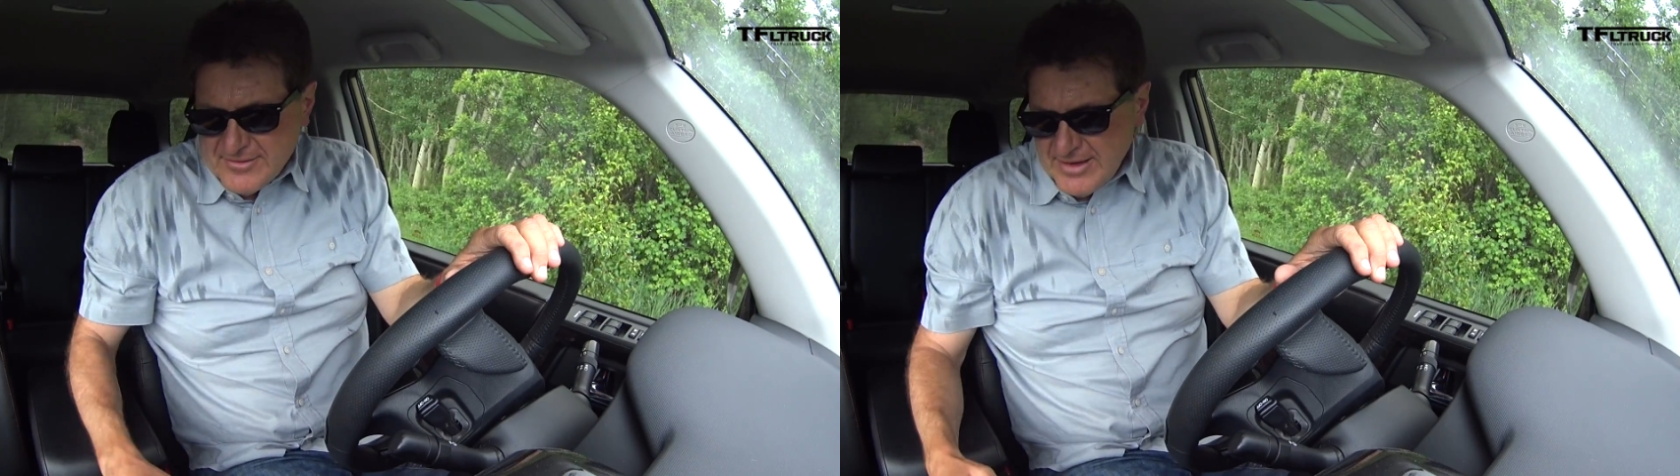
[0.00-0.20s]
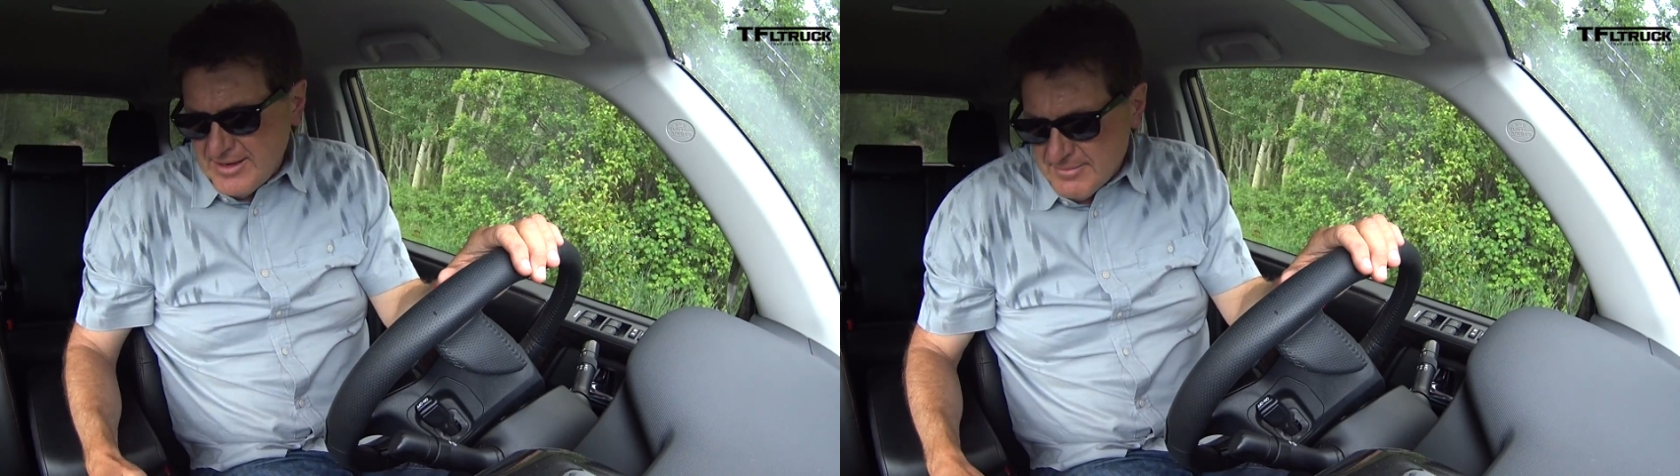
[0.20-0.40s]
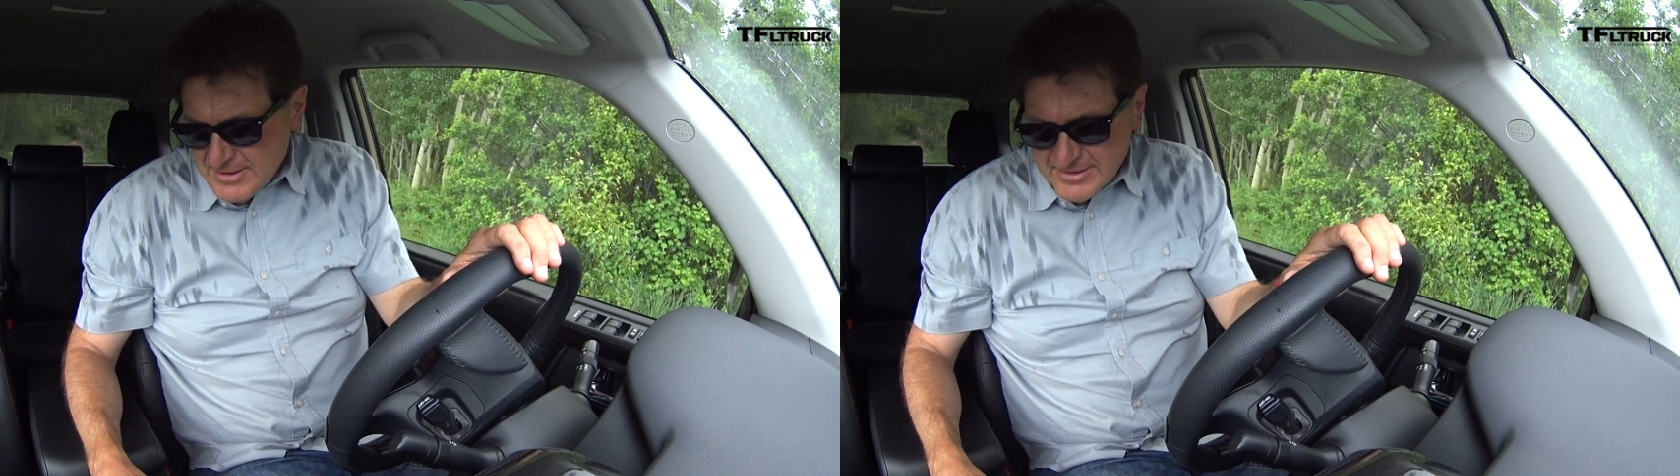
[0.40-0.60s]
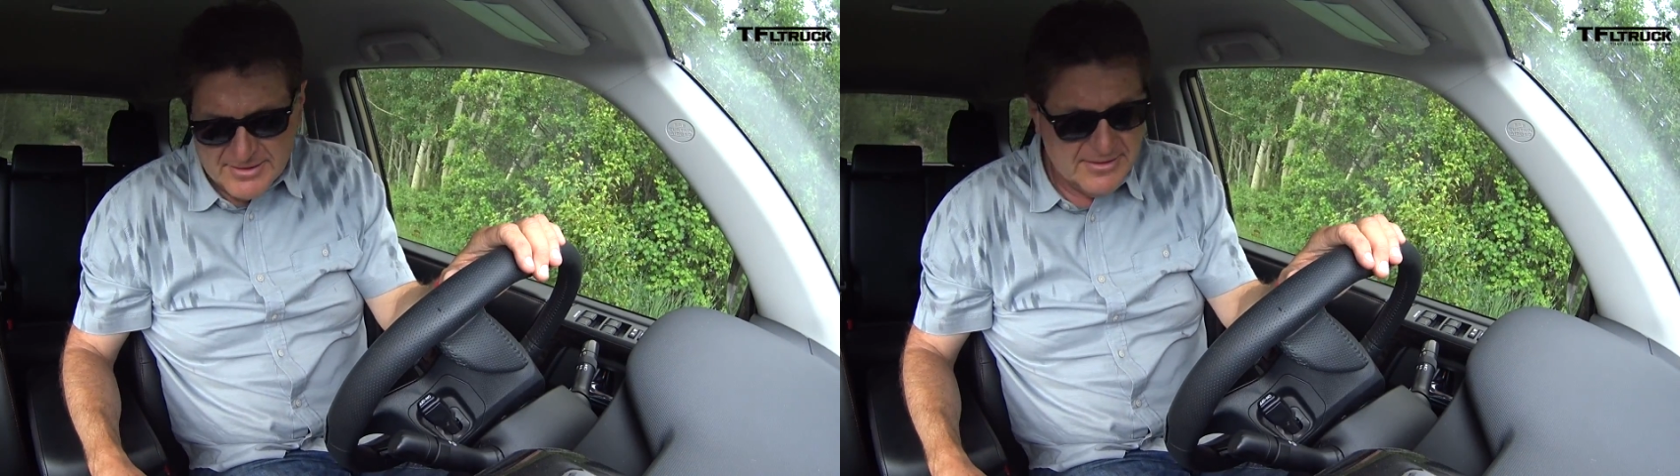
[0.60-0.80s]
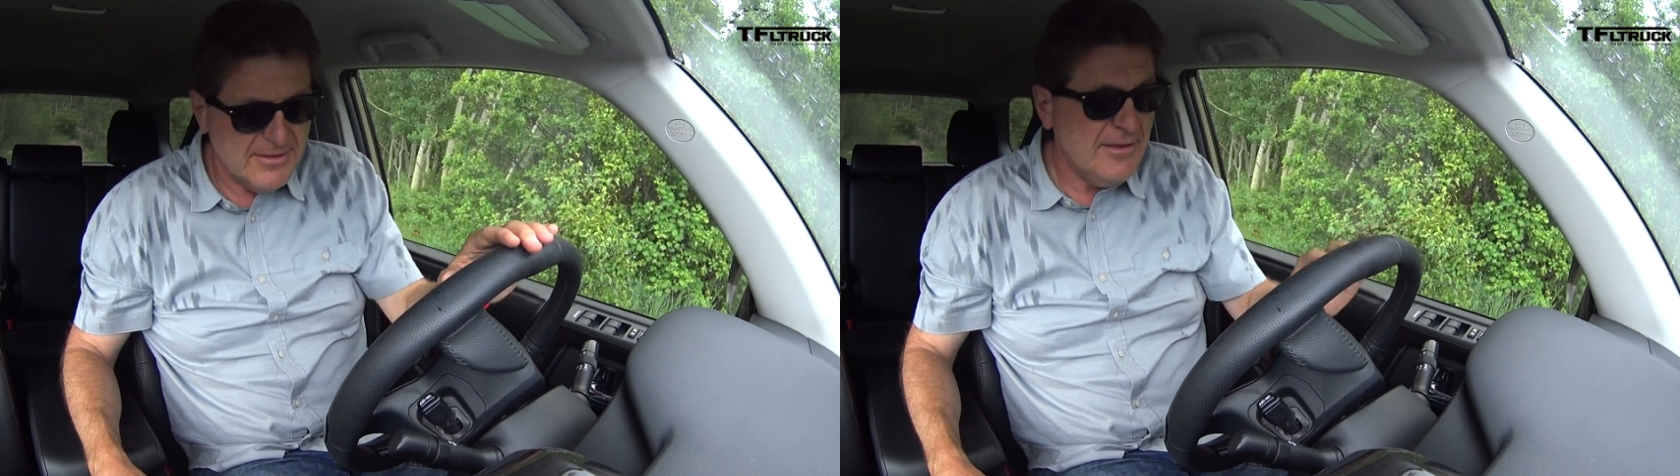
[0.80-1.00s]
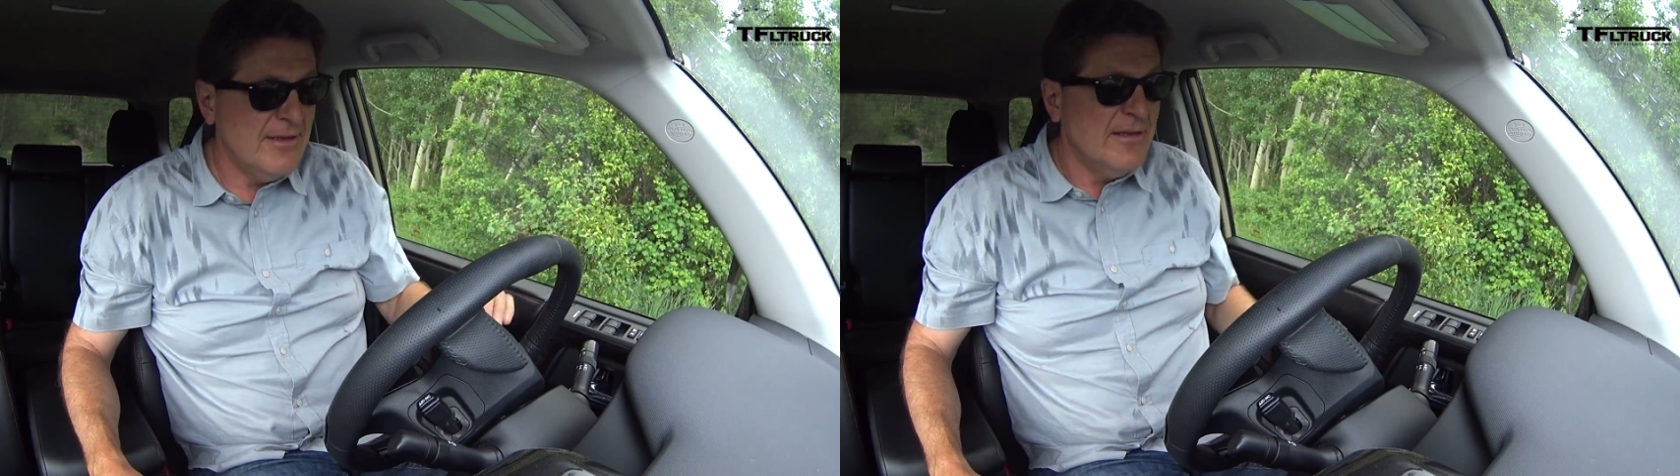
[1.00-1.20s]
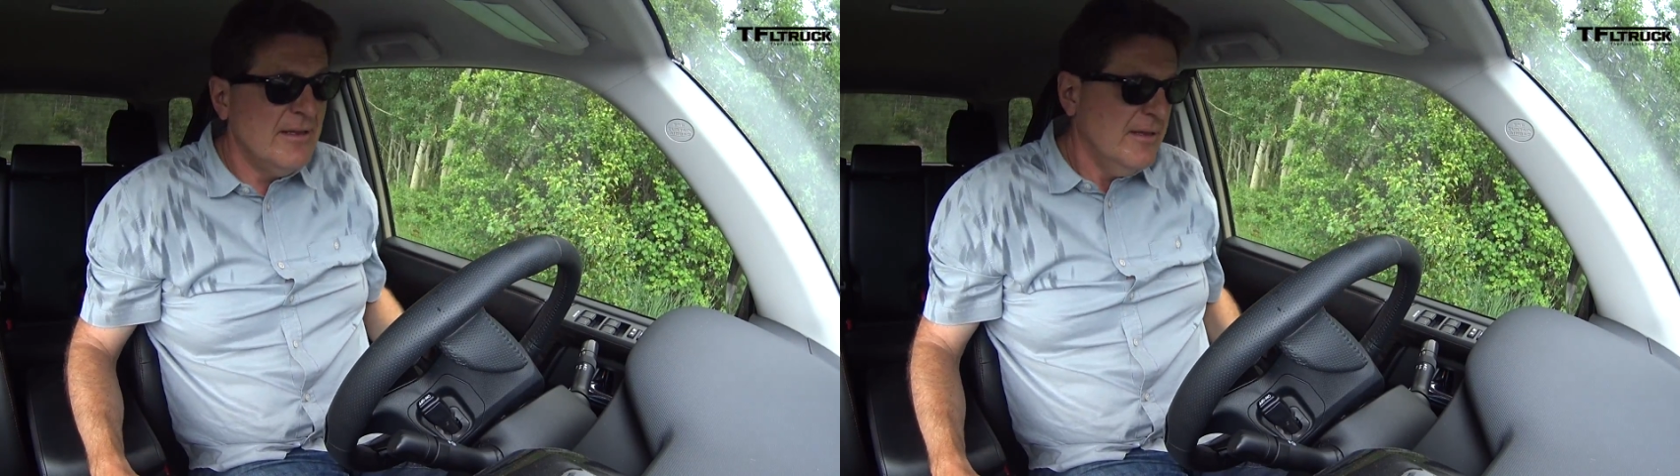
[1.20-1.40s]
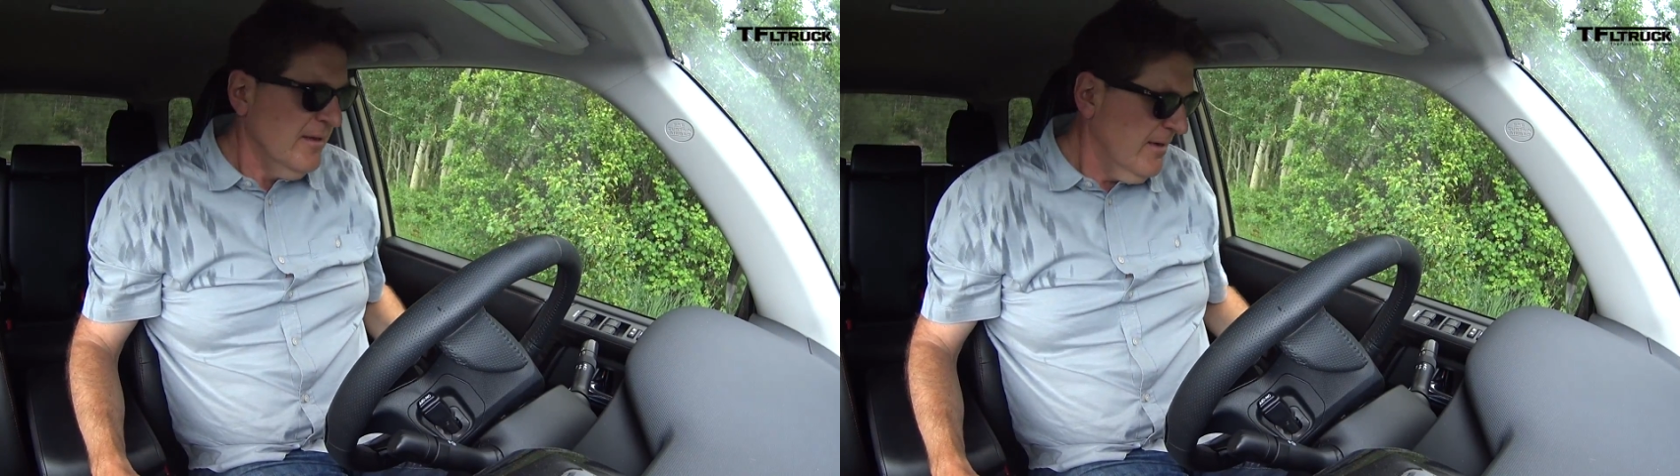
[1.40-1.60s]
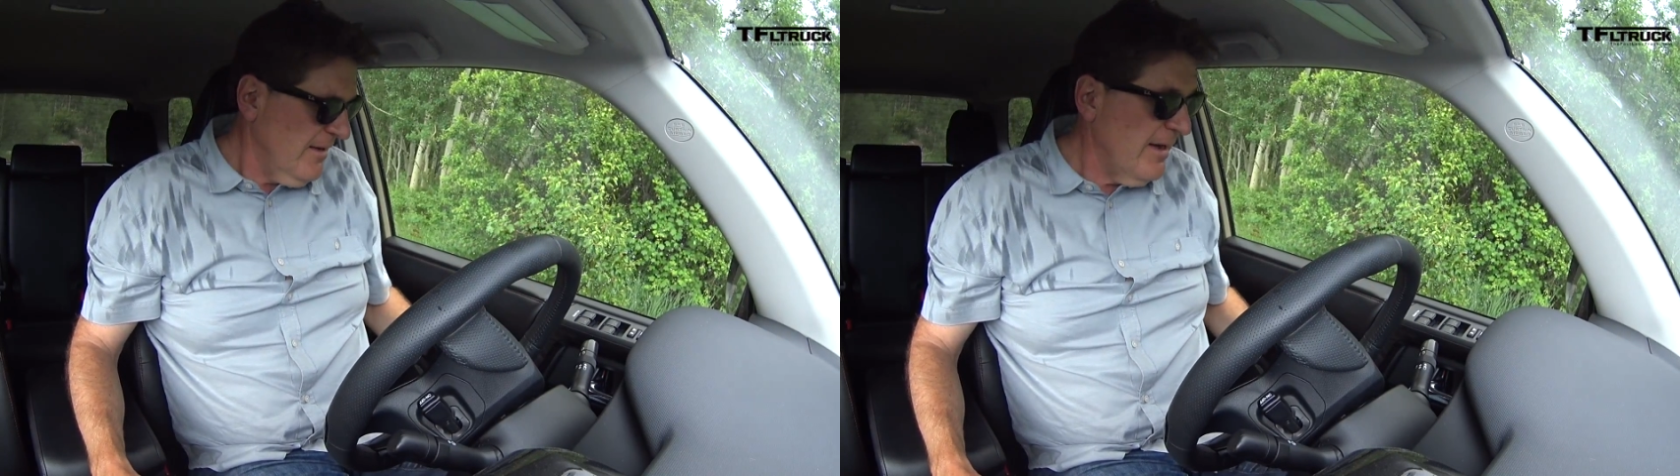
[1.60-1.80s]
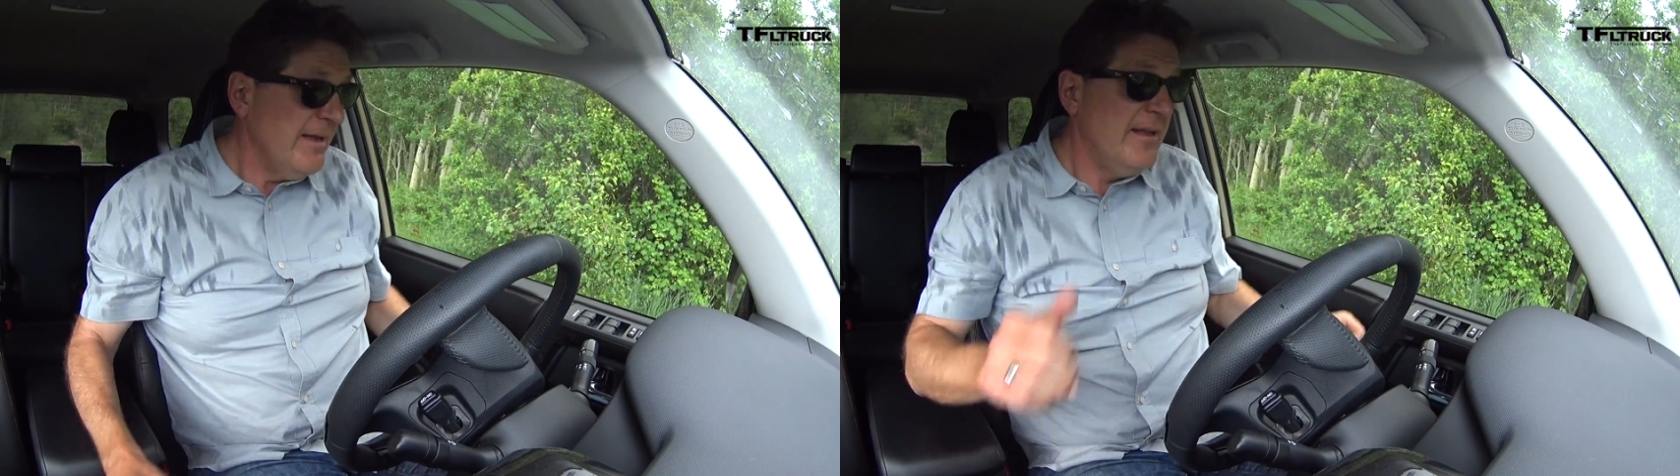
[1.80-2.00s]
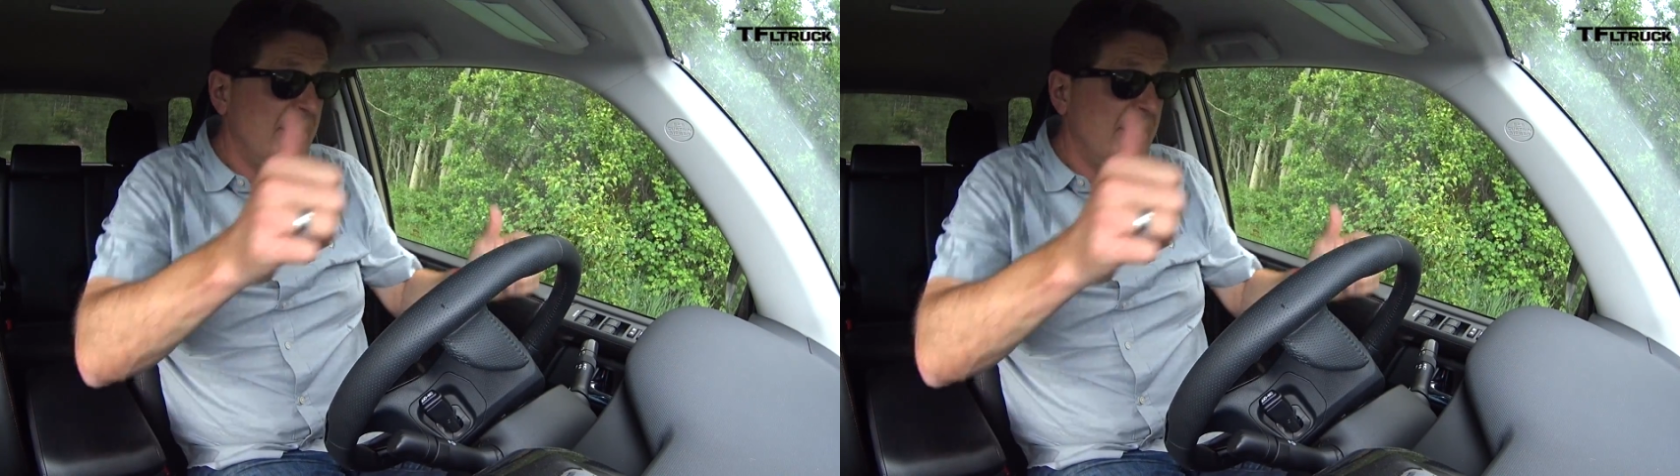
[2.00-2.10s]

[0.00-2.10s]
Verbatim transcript: time. All right.